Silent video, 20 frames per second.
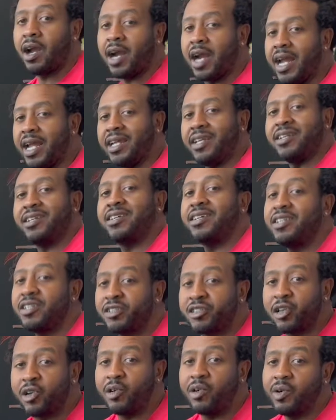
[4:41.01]
right,
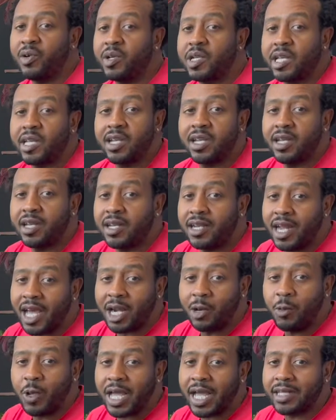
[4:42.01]
so now
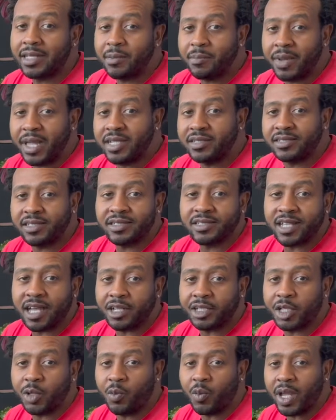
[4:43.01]
that we got the basics
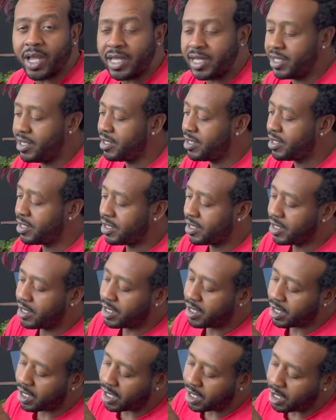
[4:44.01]
out the way,
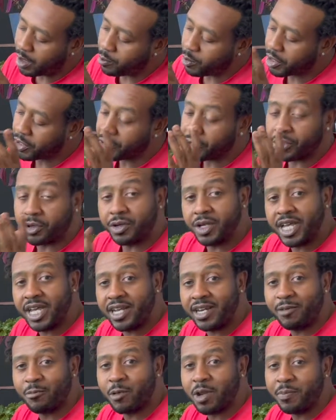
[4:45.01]
we're gonna go ahead
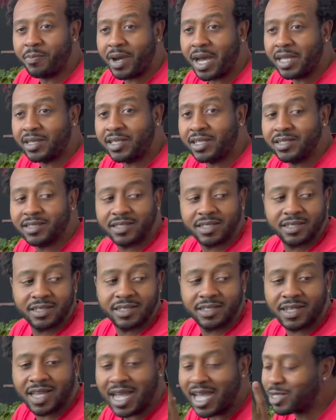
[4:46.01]
and repot this
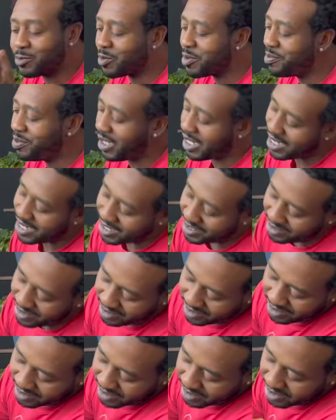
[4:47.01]
as we planned.
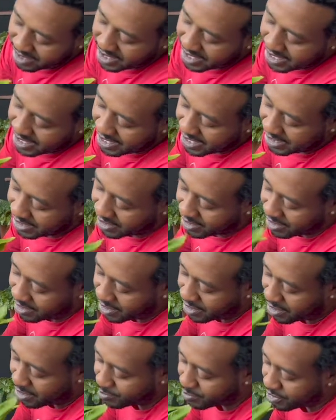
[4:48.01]
And
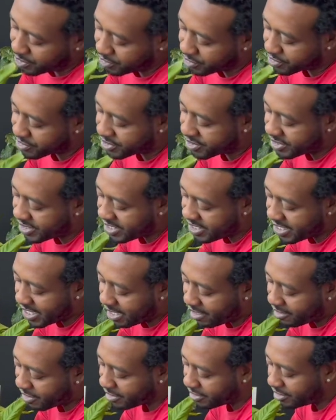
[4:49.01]
you'll see
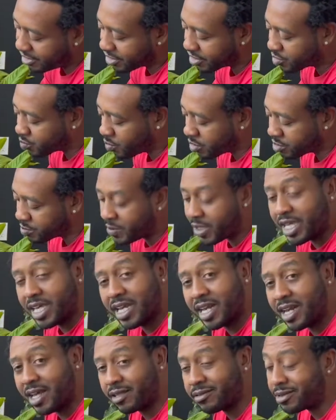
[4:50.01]
how it looks once we get
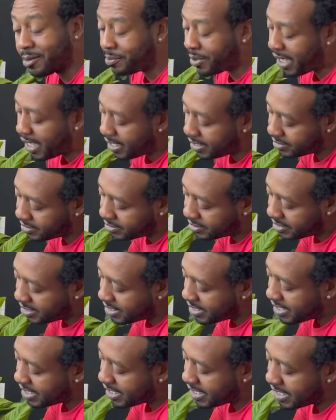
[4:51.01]
it out the pot.
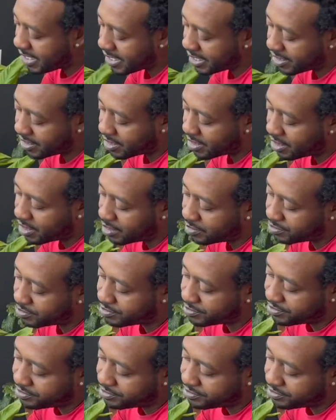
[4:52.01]
And yeah,